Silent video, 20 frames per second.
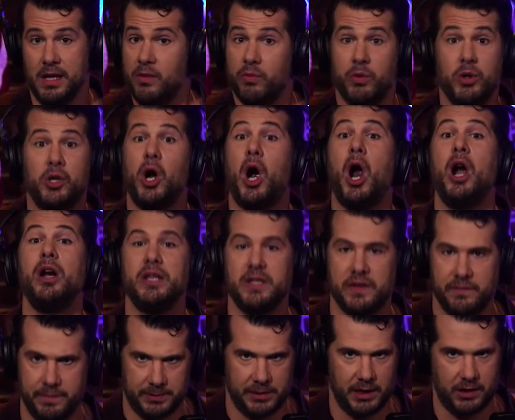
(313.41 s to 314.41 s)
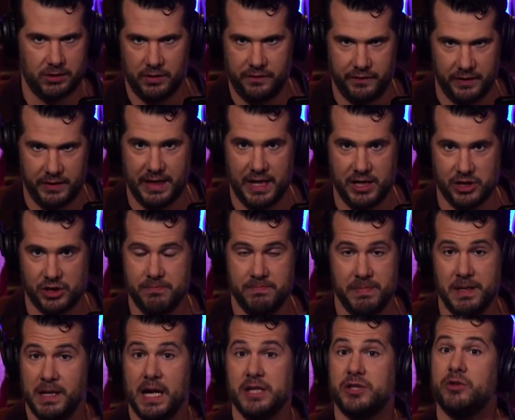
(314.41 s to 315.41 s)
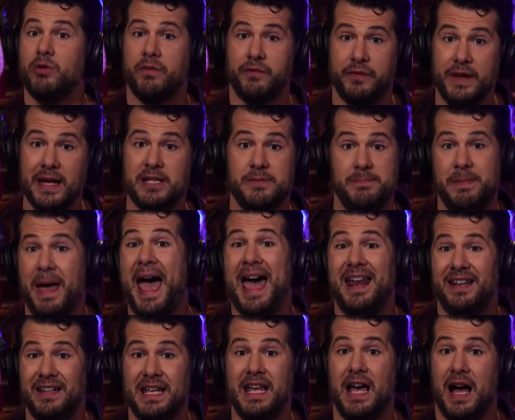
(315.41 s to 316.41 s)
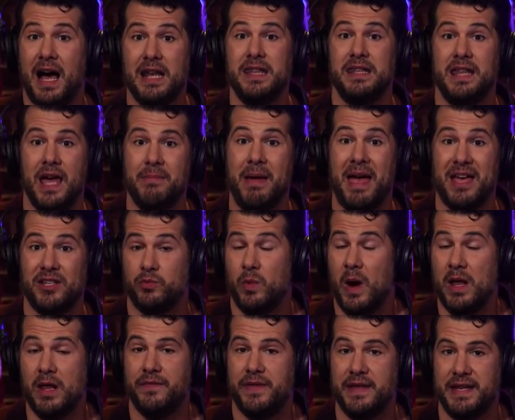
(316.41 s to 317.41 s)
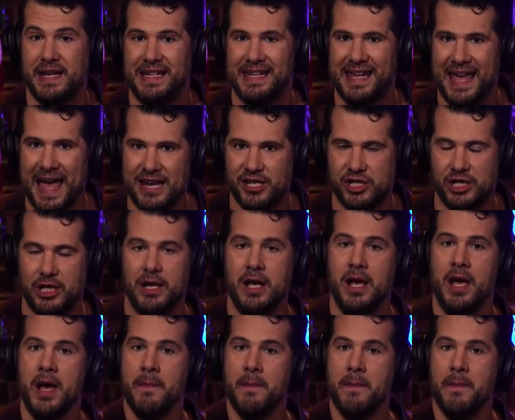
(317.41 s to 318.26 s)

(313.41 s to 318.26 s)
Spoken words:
regardless of political affiliation, because it reflects badly on them as well if they didn't catch it.